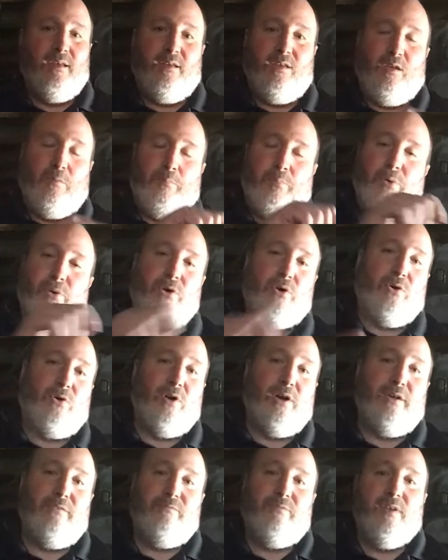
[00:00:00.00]
you put it
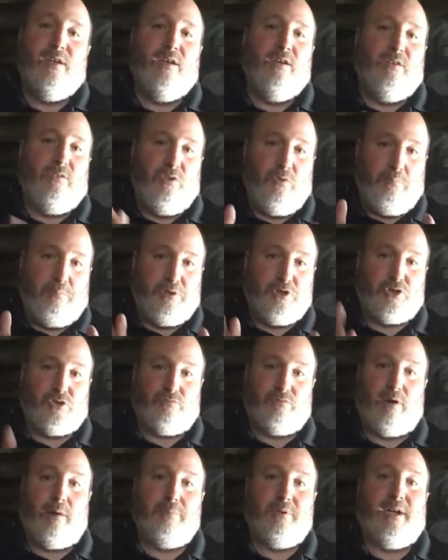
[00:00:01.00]
on, you put your
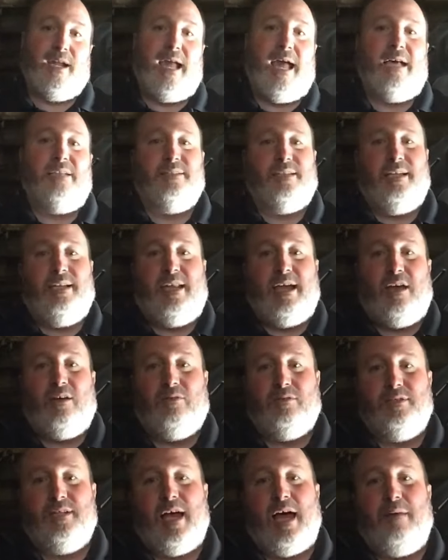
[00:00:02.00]
rubber gasket down
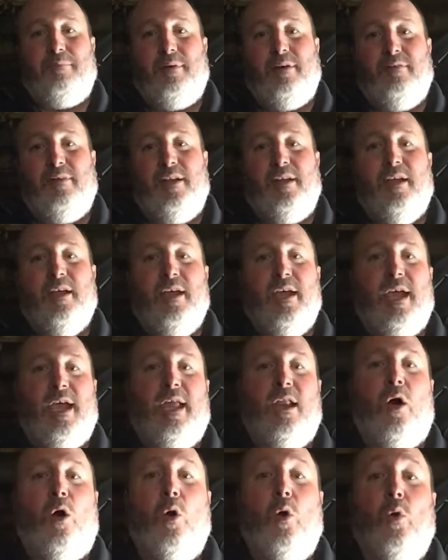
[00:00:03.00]
on top of it, it
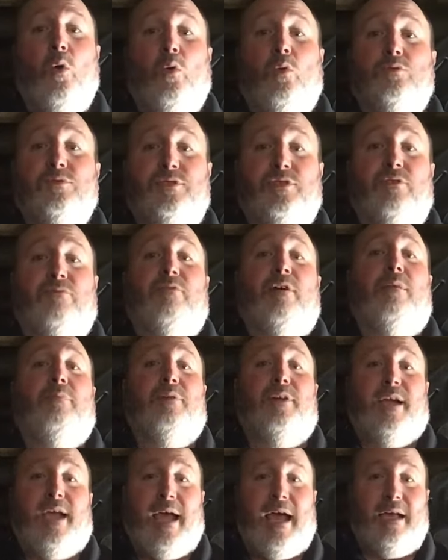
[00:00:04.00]
holds the
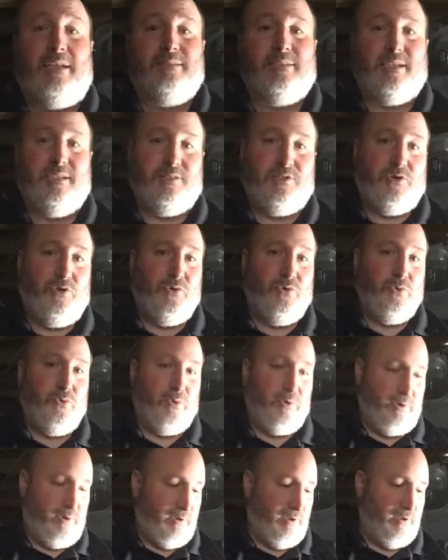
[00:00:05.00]
rubber gasket
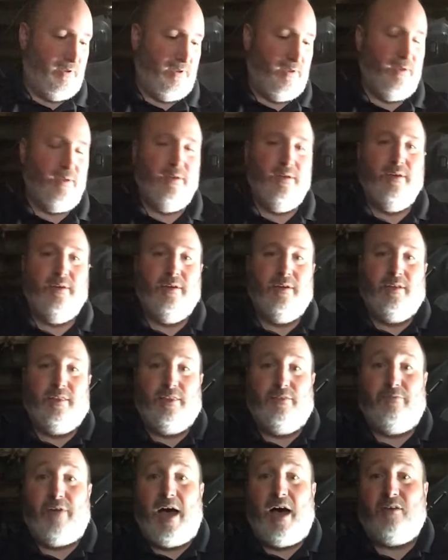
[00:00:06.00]
to
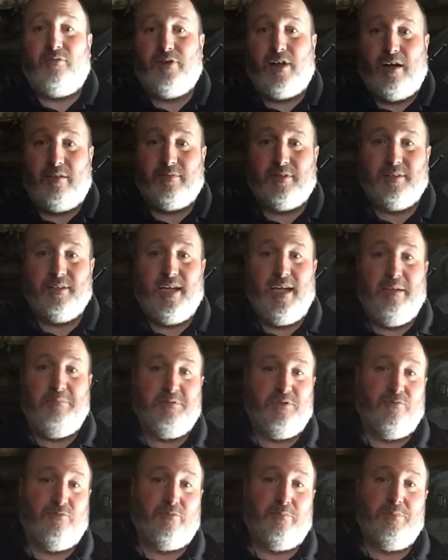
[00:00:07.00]
the valve cover,
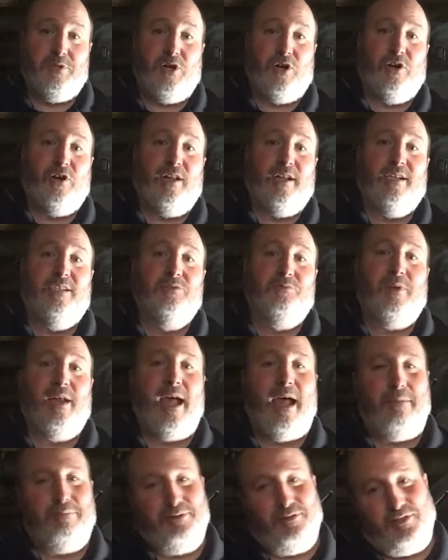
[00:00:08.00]
keeps it from turning. Because what
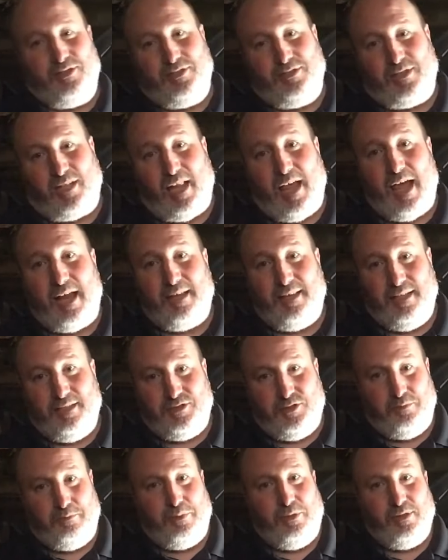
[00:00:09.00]
happens is a lot of
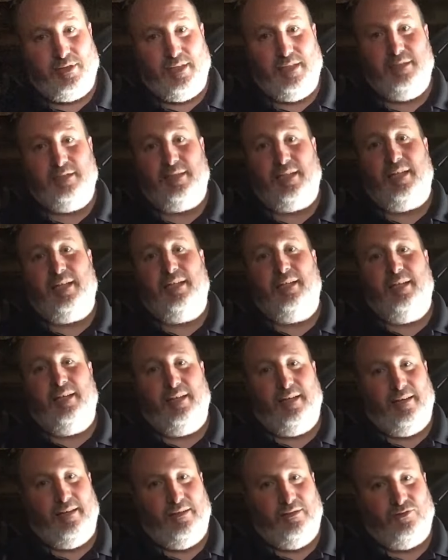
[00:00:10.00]
these, you put these in,
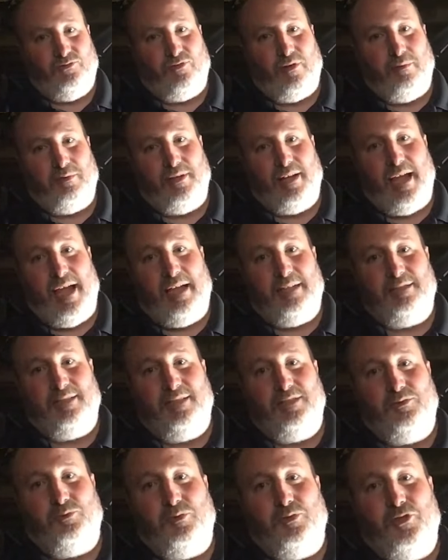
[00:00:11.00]
those rubber
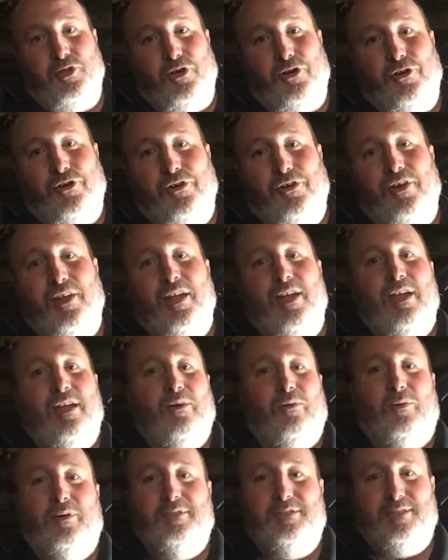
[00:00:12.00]
gaskets will turn.
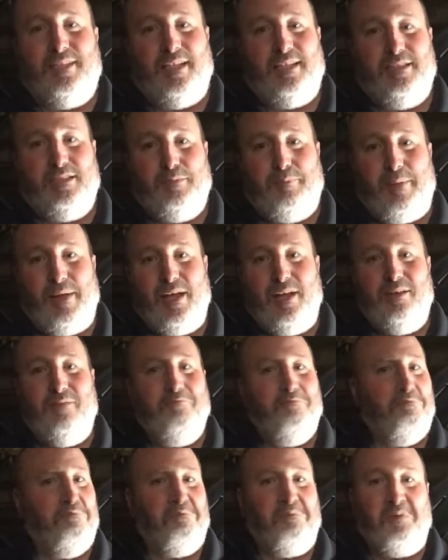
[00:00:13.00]
Once they
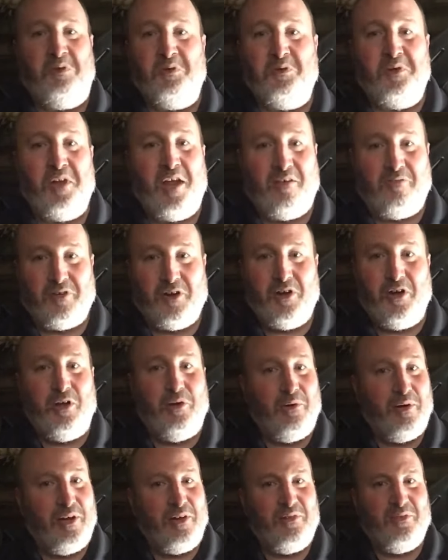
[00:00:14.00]
spin, you'll never
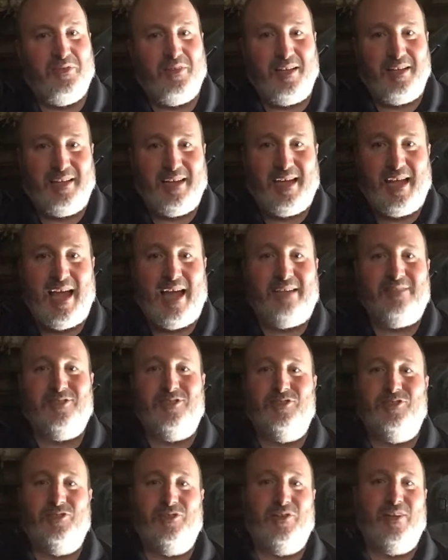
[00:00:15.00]
know it. You'll think the
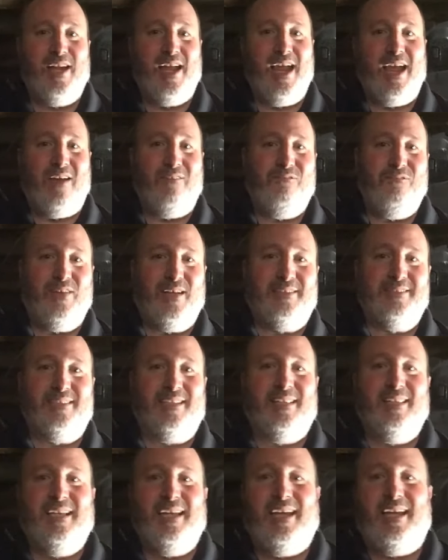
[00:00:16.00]
gasket's on. Hey, I fixed the
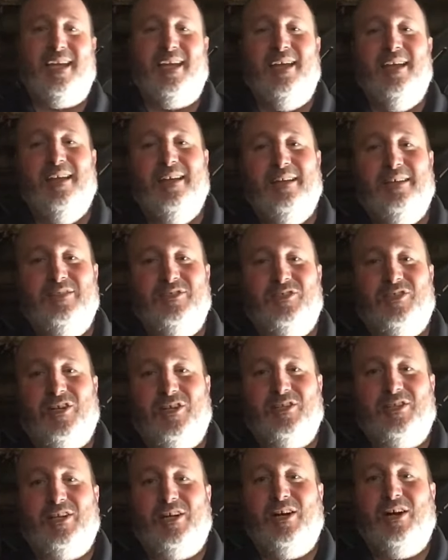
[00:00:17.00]
leak.
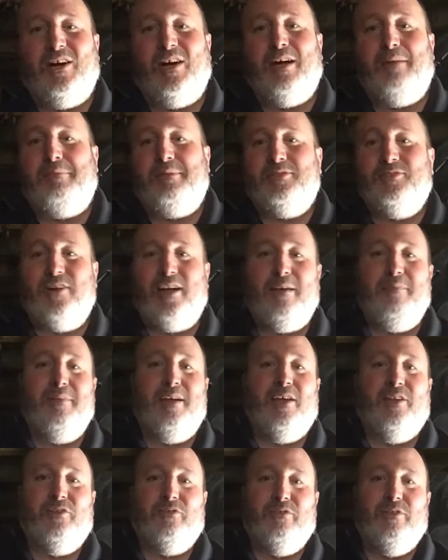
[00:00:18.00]
Start the car. You're driving
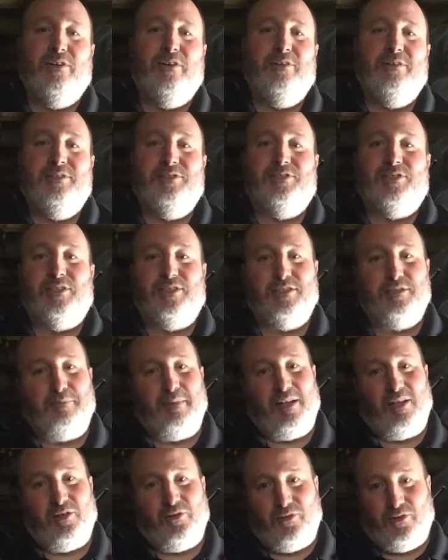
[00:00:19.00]
down the road, you start
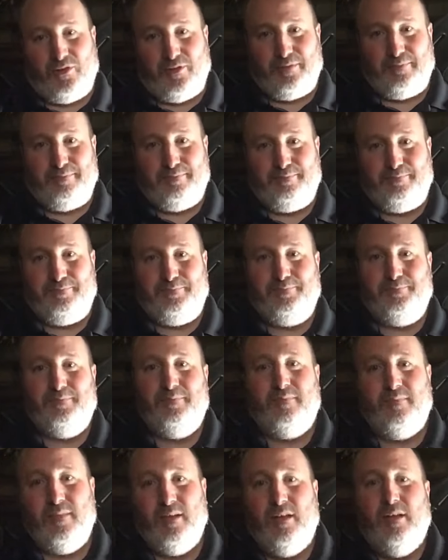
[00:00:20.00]
smelling oil.
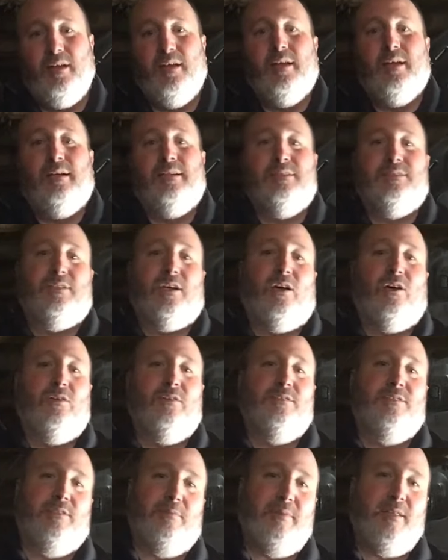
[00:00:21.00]
So
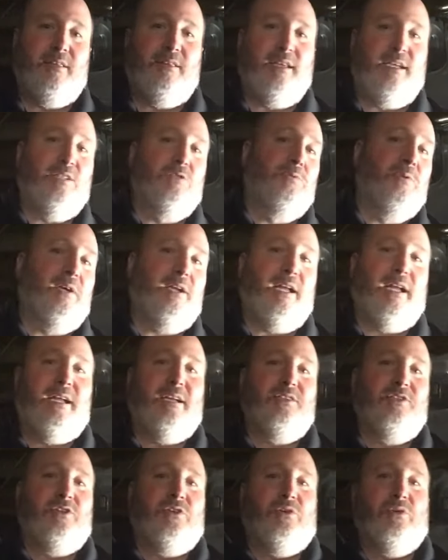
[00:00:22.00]
some of the things we're going to
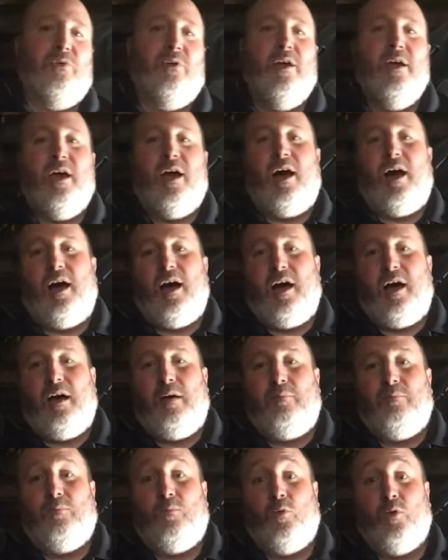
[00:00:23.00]
get to.
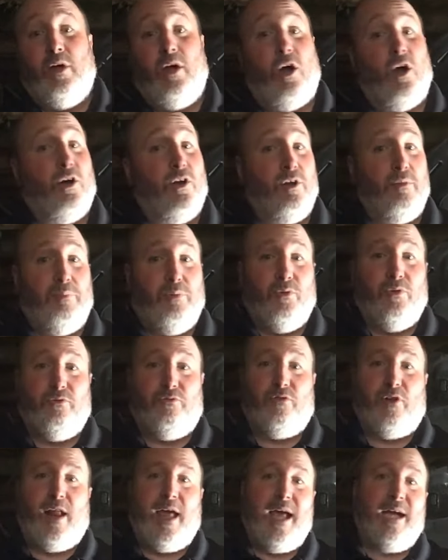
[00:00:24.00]
We are going to pull the
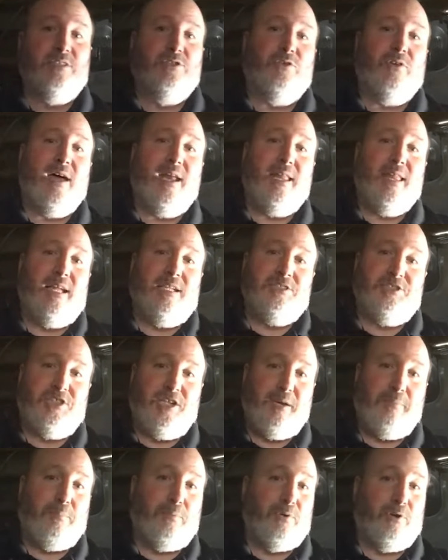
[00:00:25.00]
front axle out of that
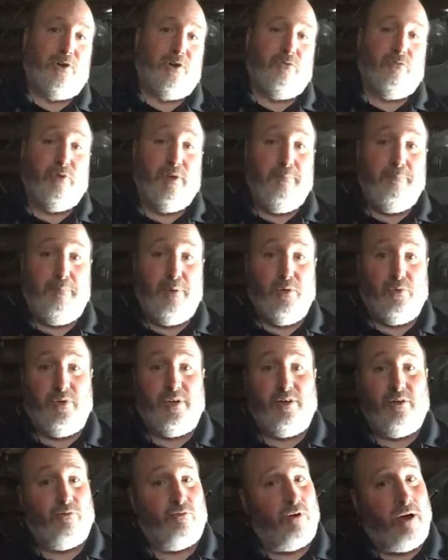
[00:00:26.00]
Jeep. to rebuild
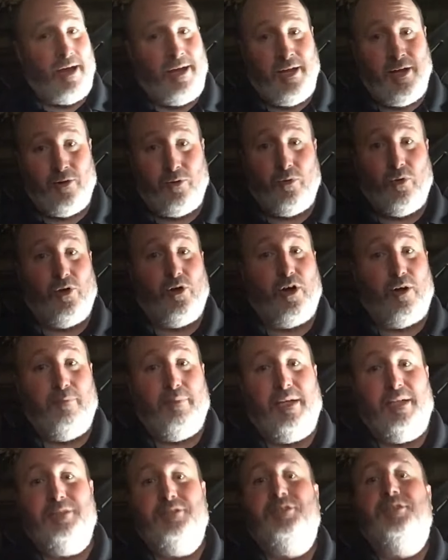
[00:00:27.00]
it right here on our
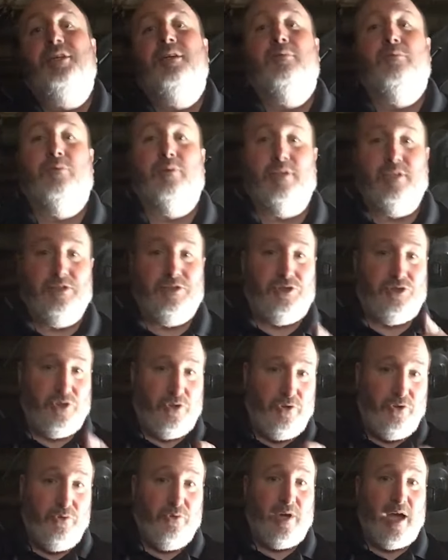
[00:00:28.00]
bench. We're going to show
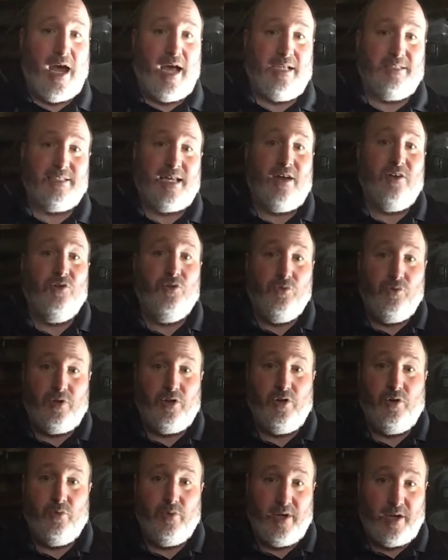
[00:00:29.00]
you guys how you
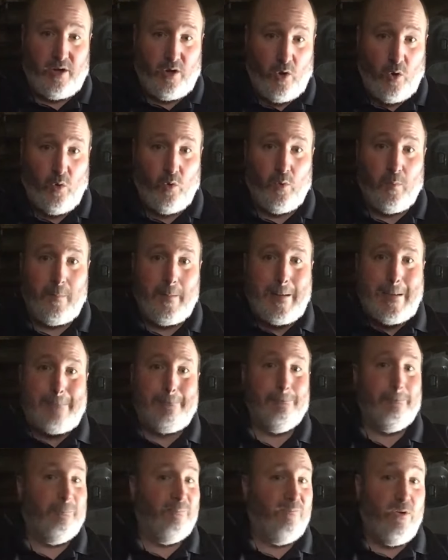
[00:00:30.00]
can do it at home
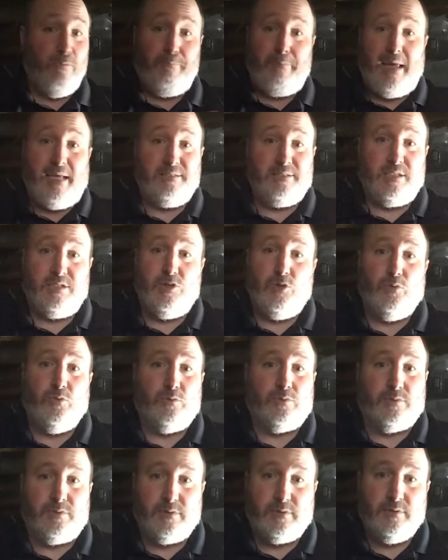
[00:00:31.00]
with basic
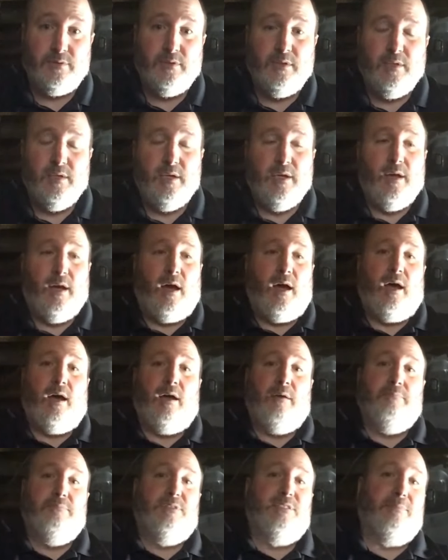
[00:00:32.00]
tools.
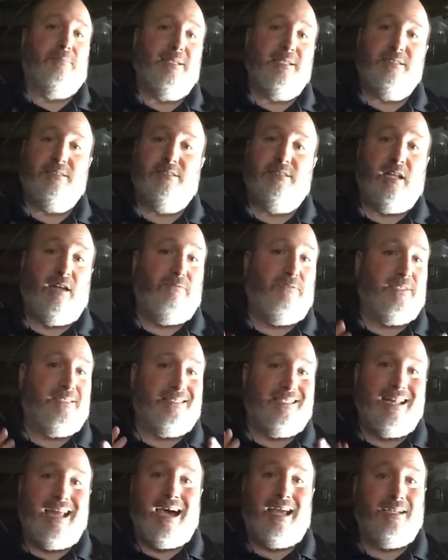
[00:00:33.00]
Some of this stuff is
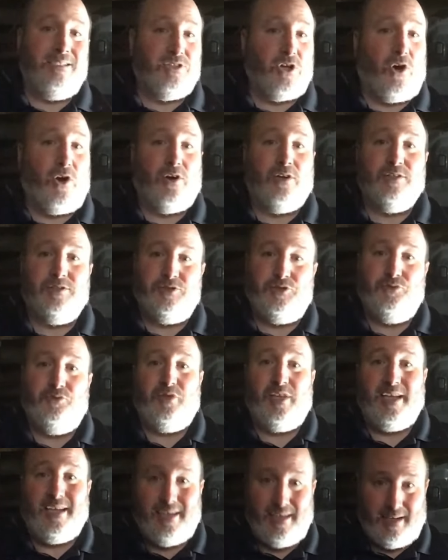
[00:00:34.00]
not as hard as you
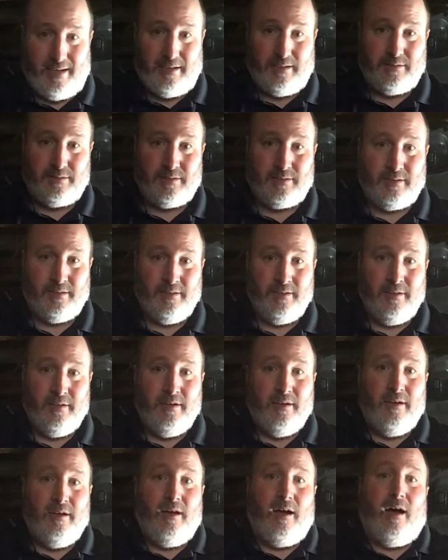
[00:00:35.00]
think it is.
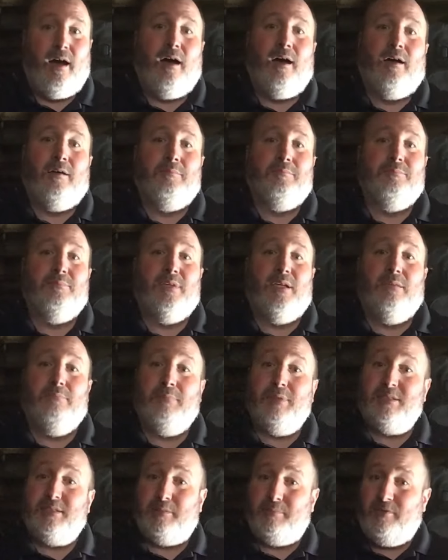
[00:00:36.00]

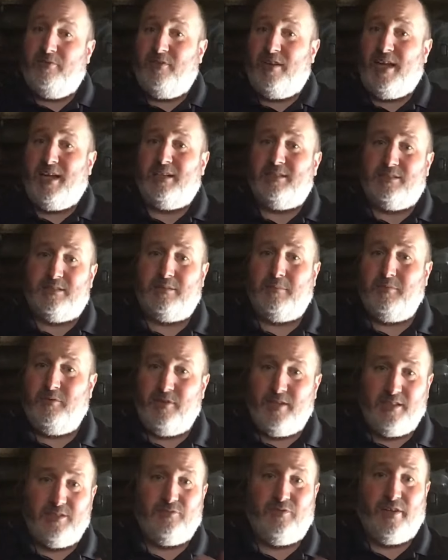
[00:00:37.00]
But some of it is. Some of
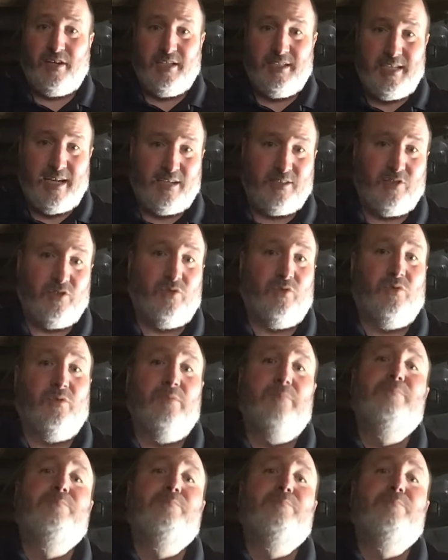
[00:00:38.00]
it is very technical.